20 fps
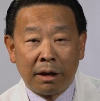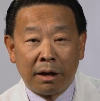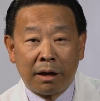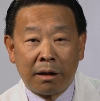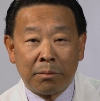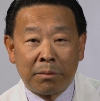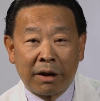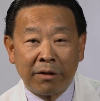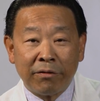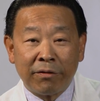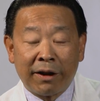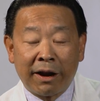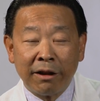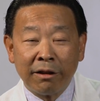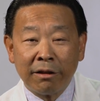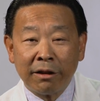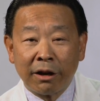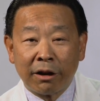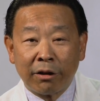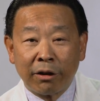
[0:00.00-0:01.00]
Uh, my
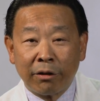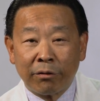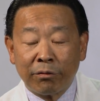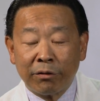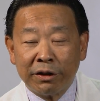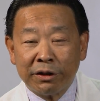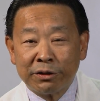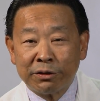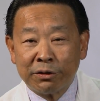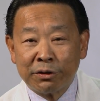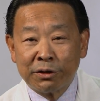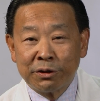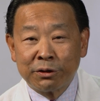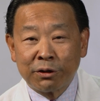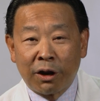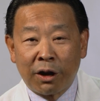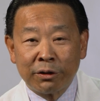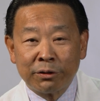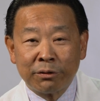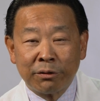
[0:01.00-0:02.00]
final area of research
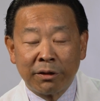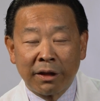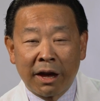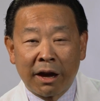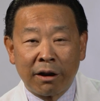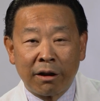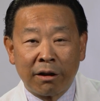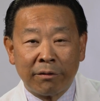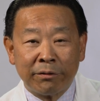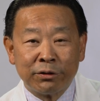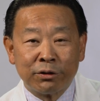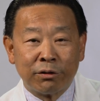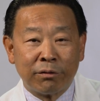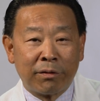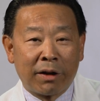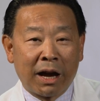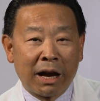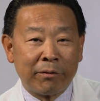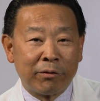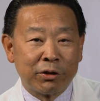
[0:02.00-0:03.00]
is also that of
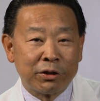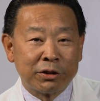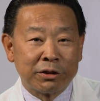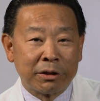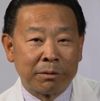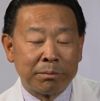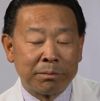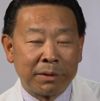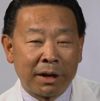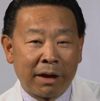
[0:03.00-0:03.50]
survivorship.